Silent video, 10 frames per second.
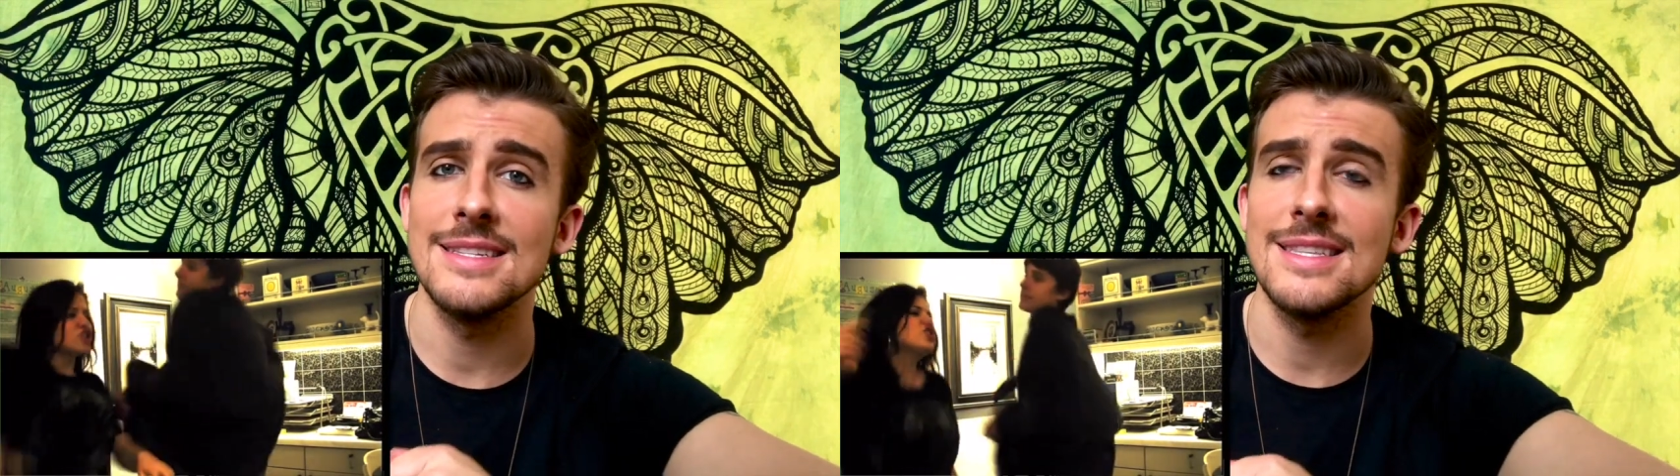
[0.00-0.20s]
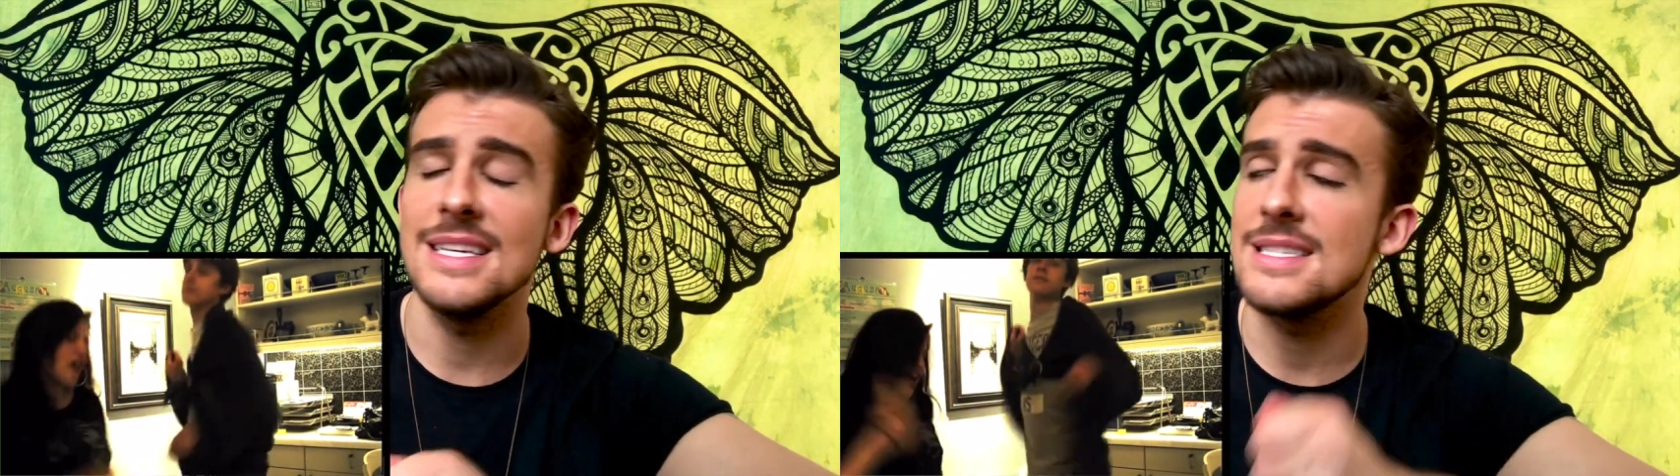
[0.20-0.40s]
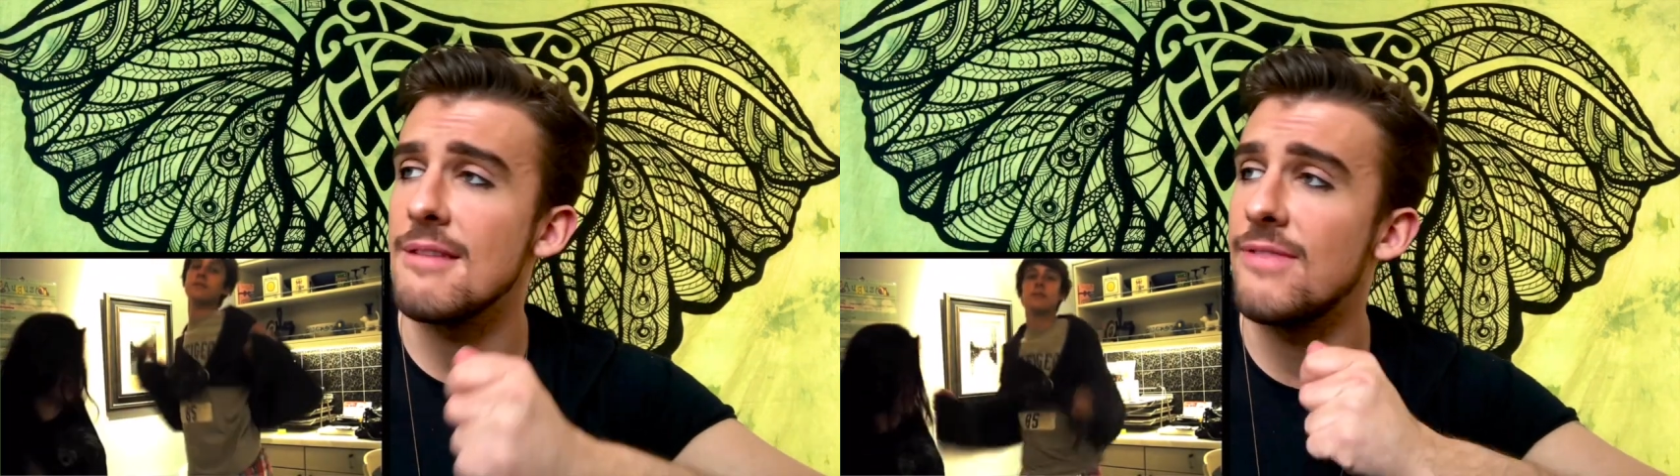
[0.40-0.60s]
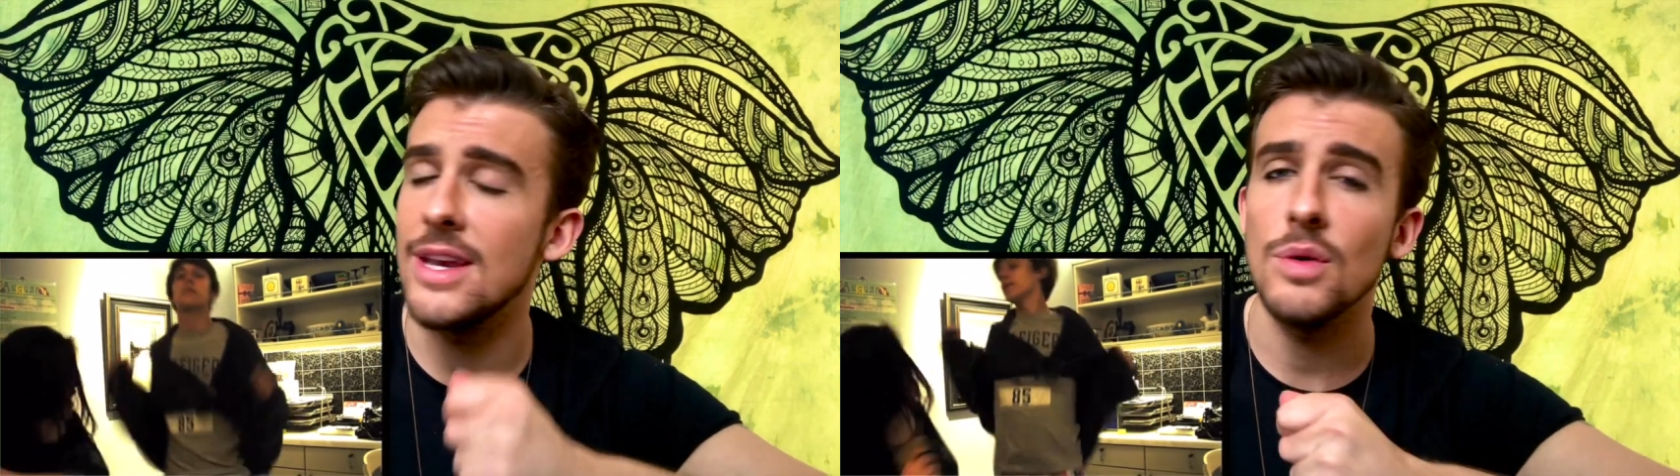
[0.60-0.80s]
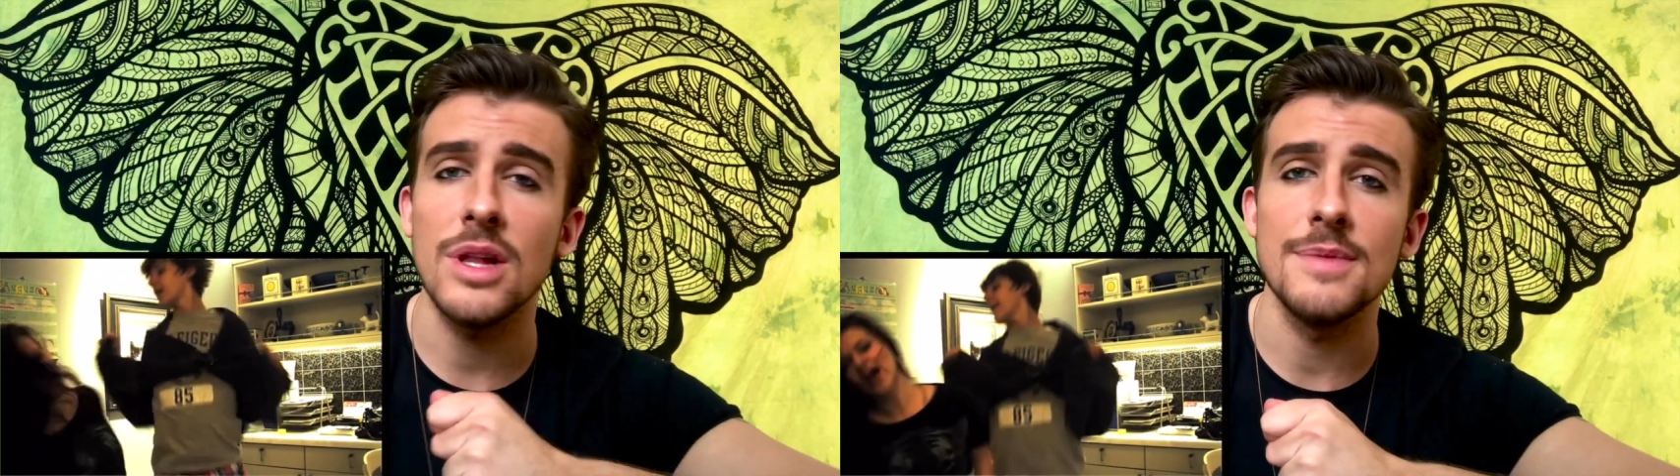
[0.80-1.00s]
These video
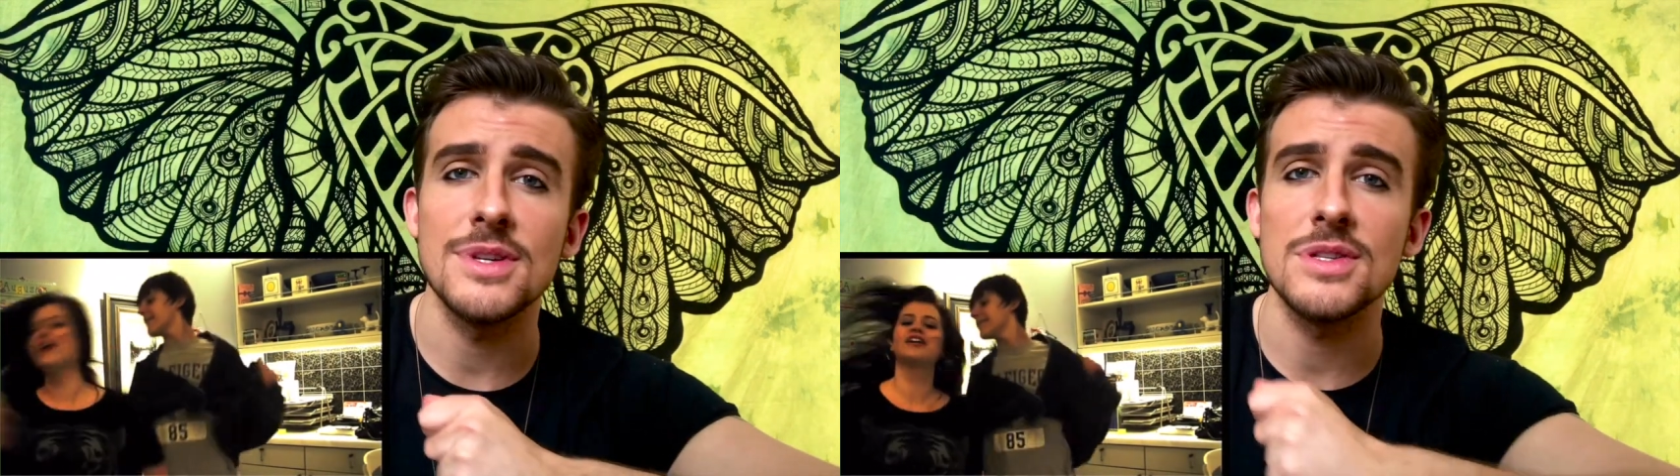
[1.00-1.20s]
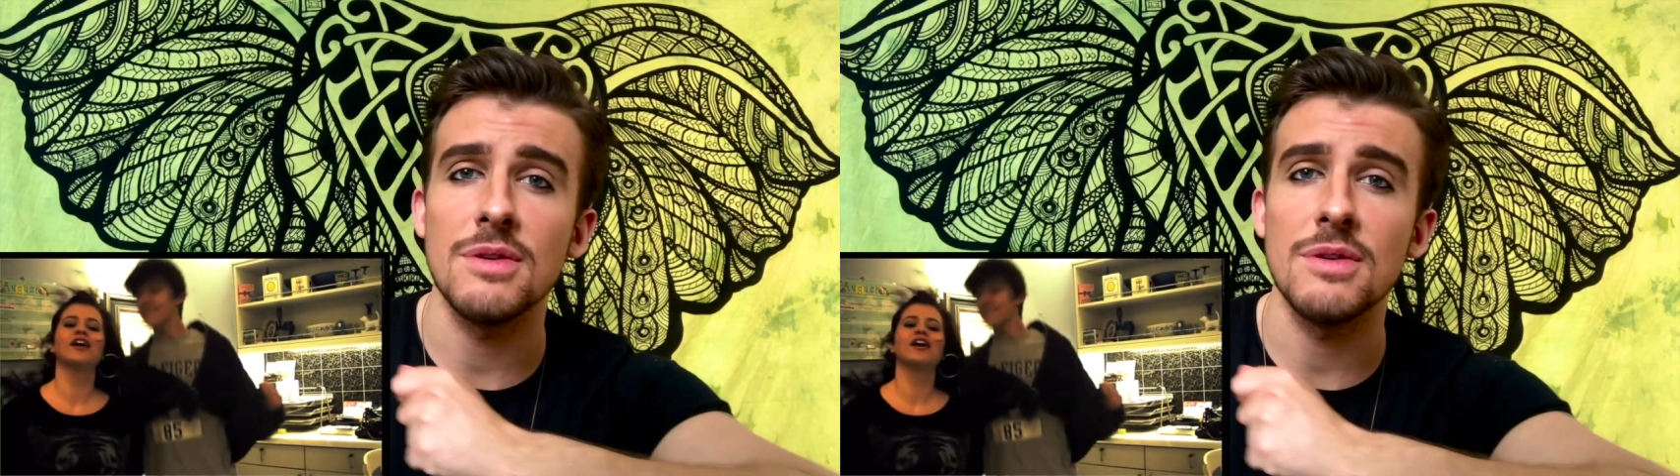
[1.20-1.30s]
clips are so